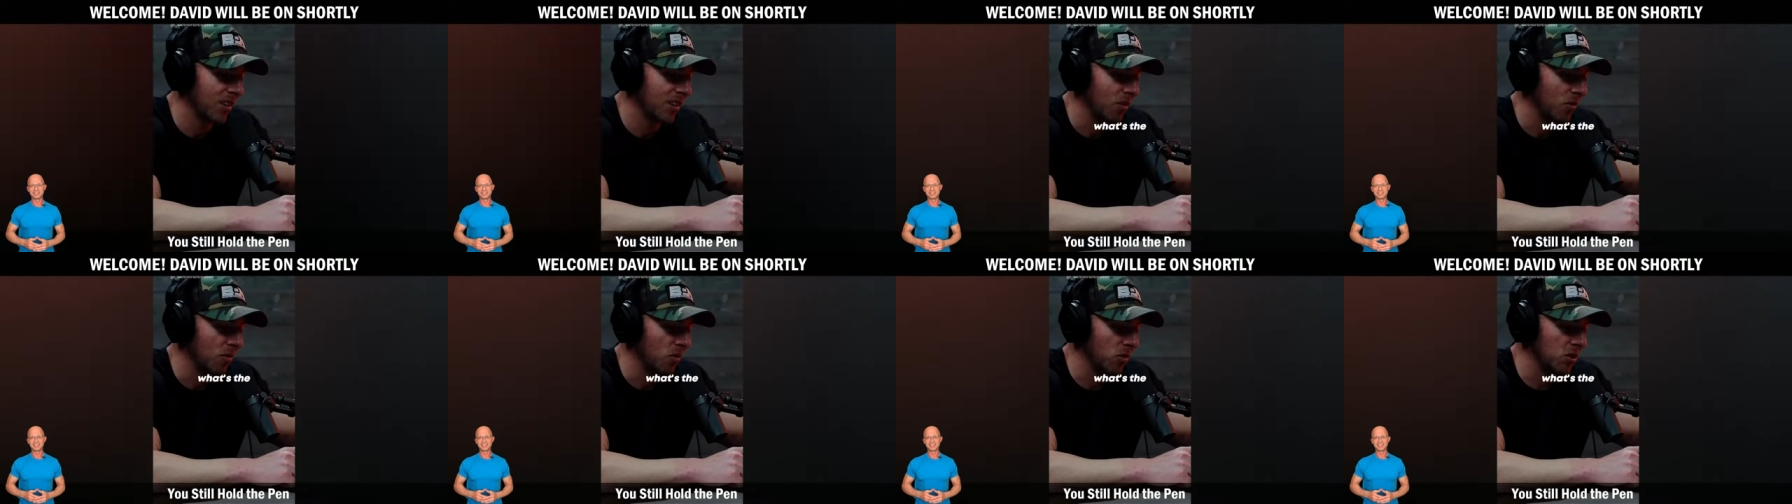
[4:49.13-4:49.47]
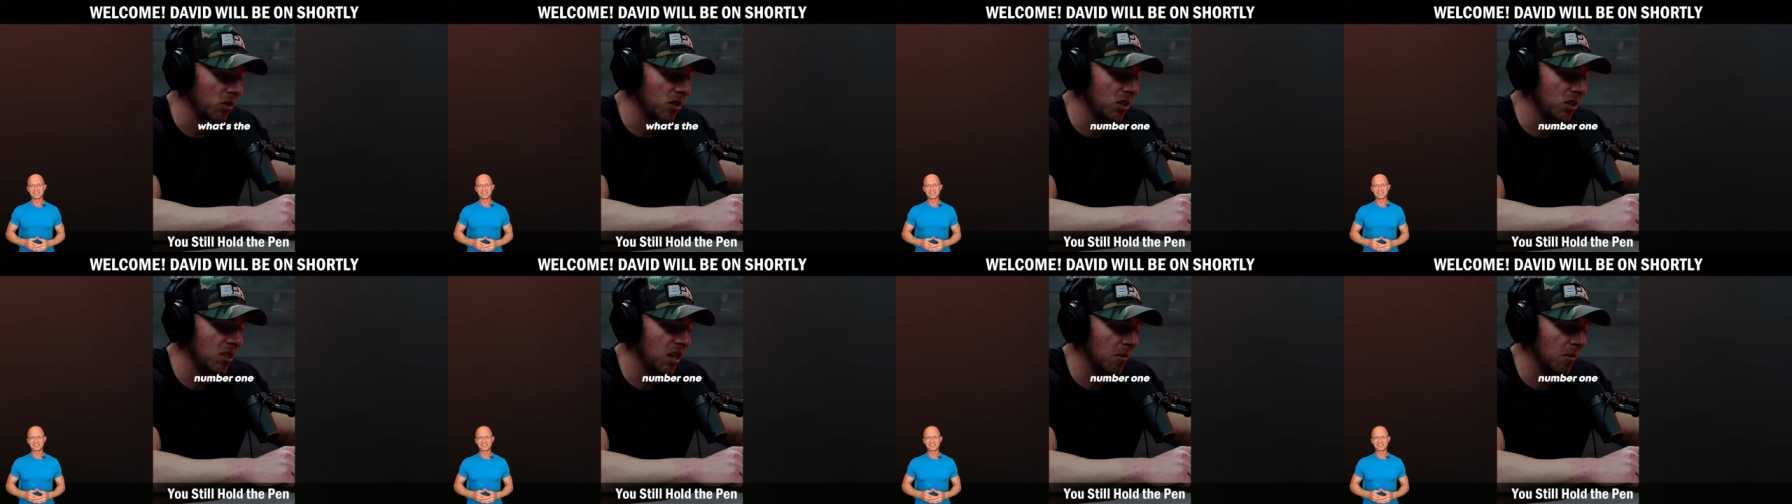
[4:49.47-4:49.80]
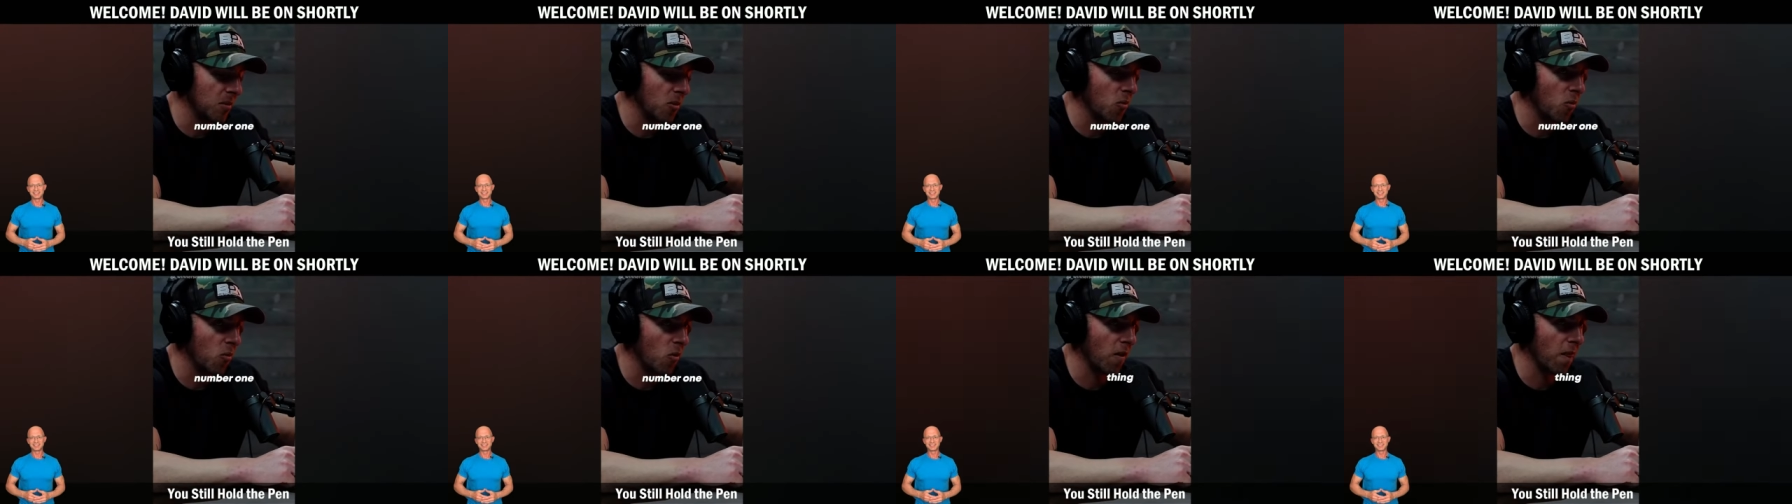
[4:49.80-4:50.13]
What's the number
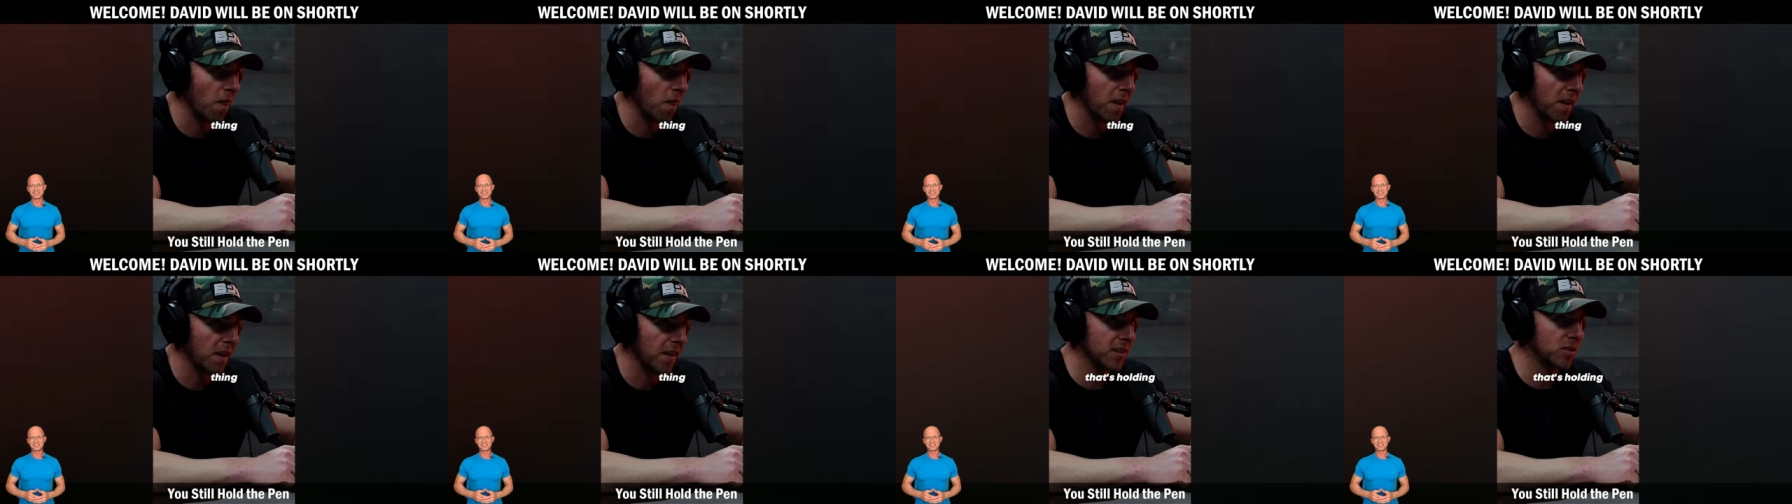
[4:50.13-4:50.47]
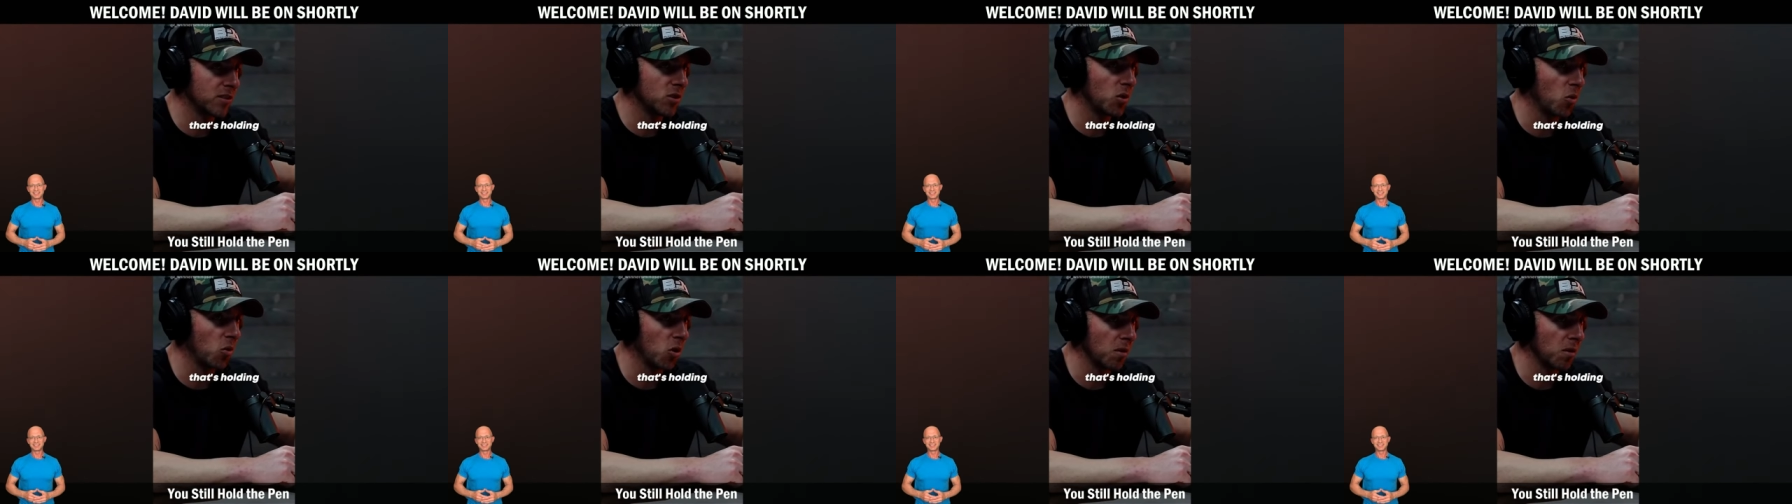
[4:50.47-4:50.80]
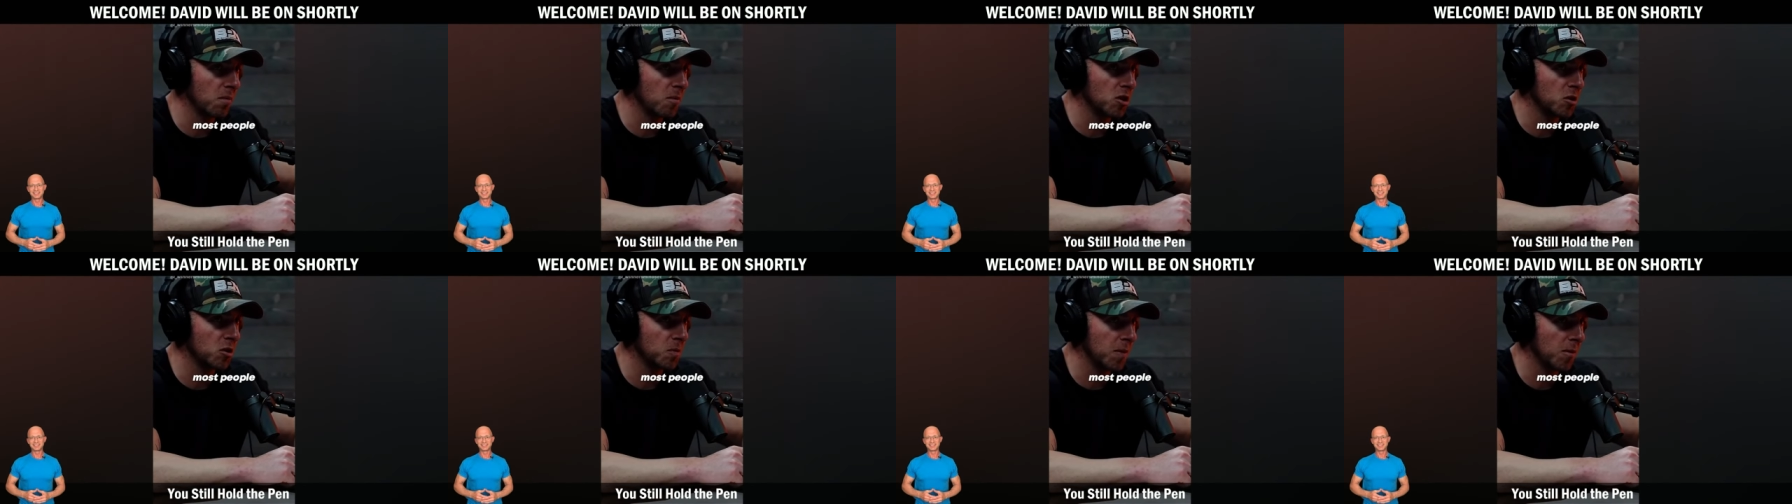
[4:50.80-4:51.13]
one thing that's holding
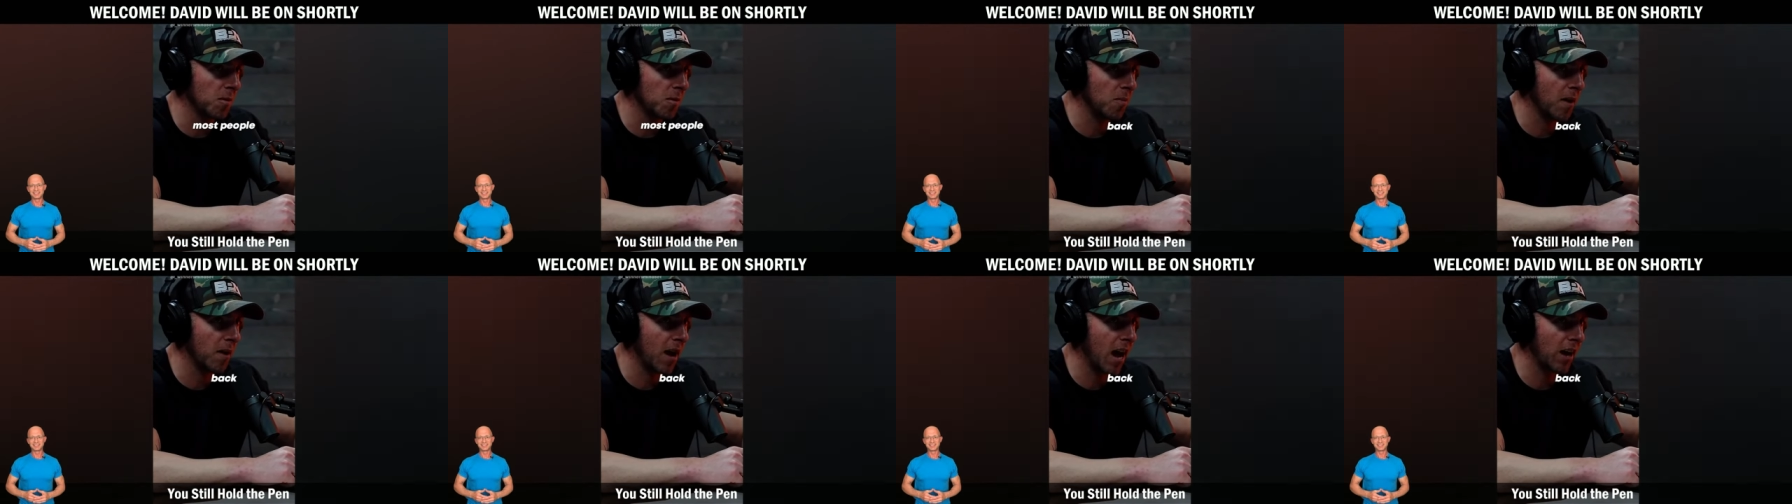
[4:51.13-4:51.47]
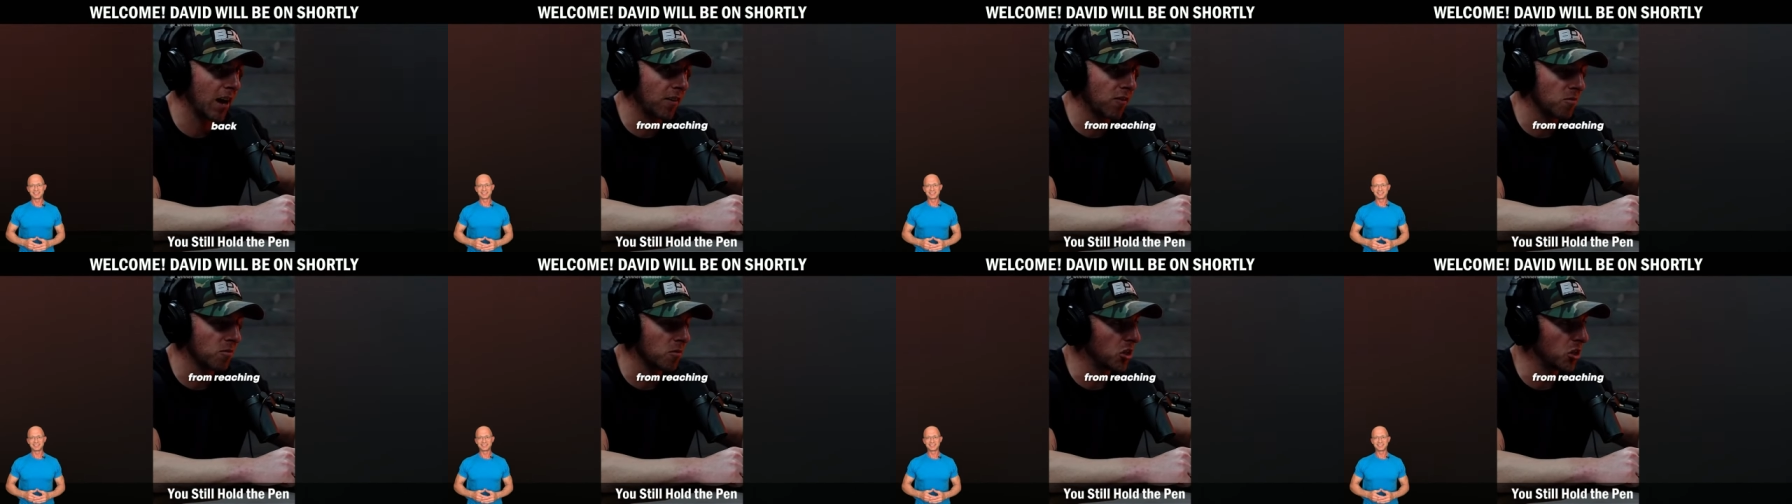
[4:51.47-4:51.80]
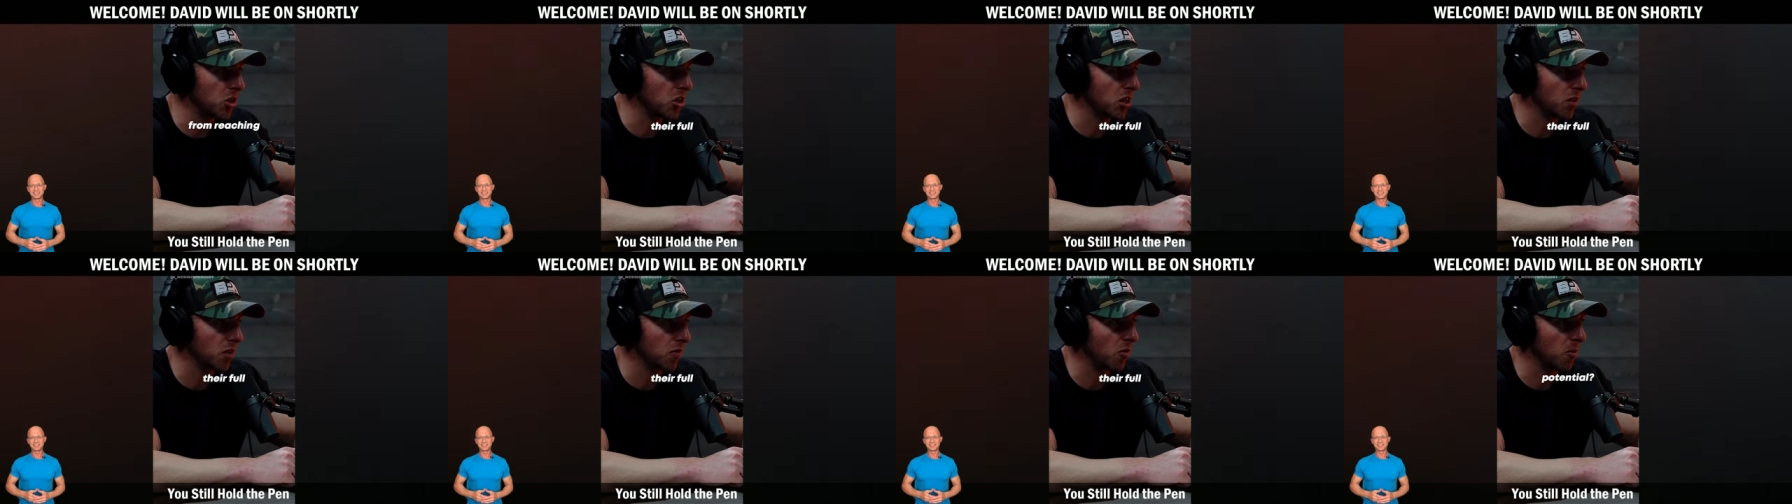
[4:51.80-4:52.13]
most people back from reaching
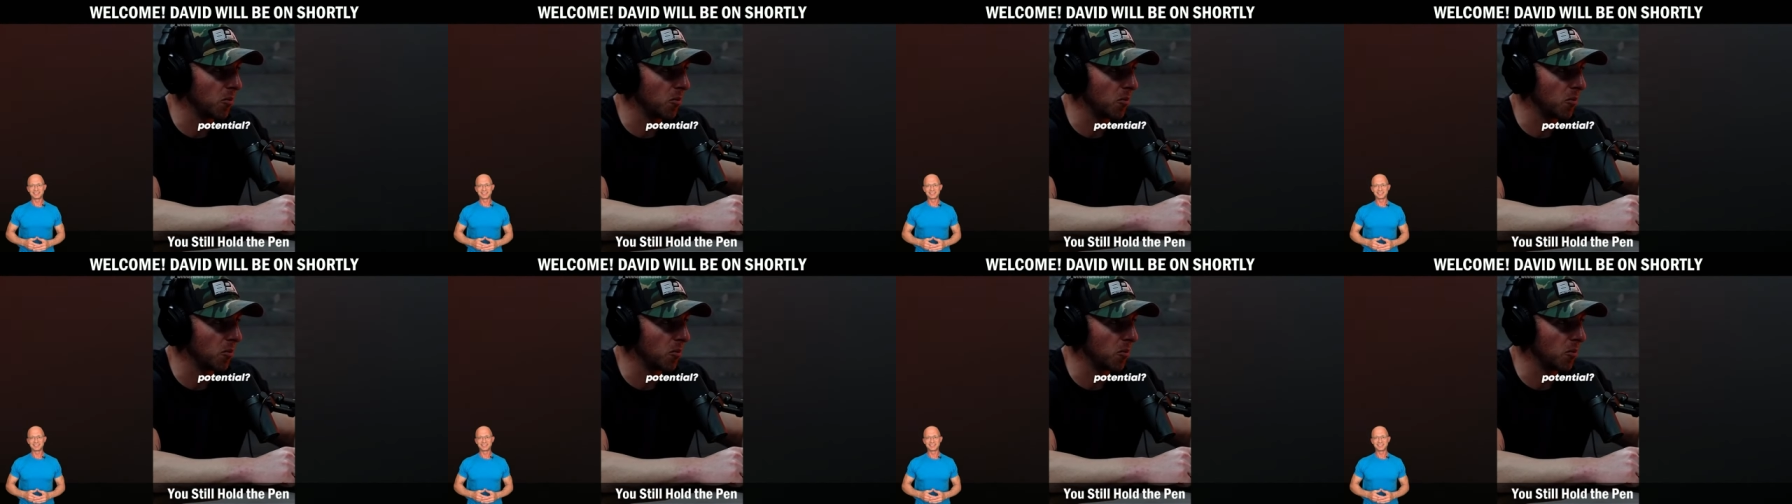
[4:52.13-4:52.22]
their full